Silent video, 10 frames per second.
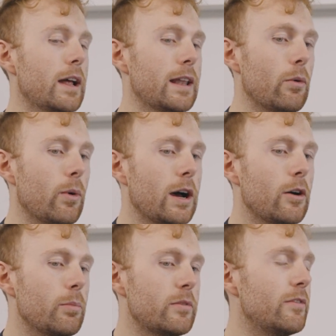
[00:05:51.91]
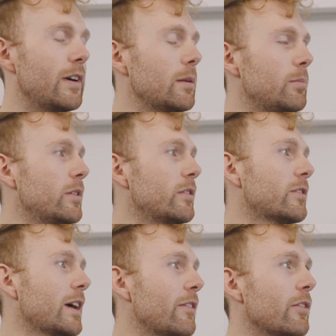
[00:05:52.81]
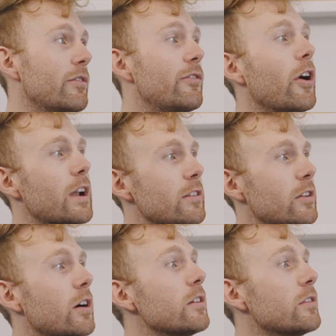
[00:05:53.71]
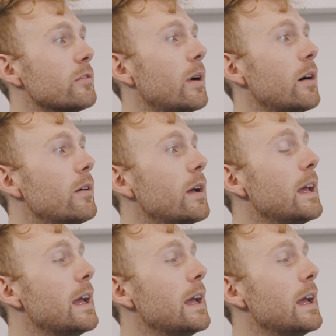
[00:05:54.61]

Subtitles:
and that will help developers save on finance costs as well